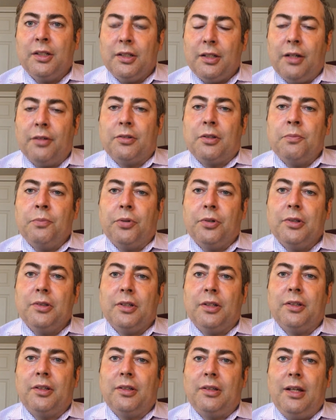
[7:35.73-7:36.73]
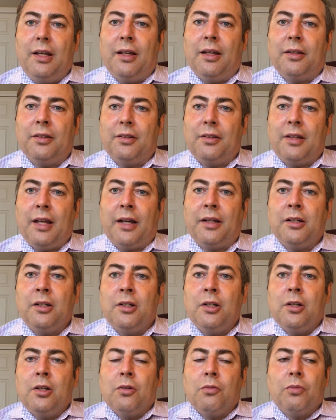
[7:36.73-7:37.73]
Now, it's important to understand that
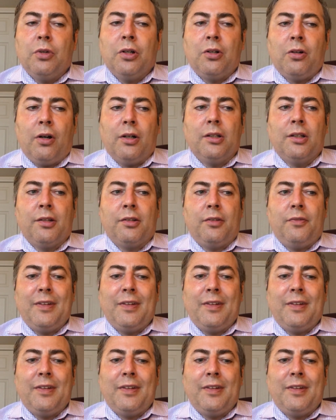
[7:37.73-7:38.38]
regardless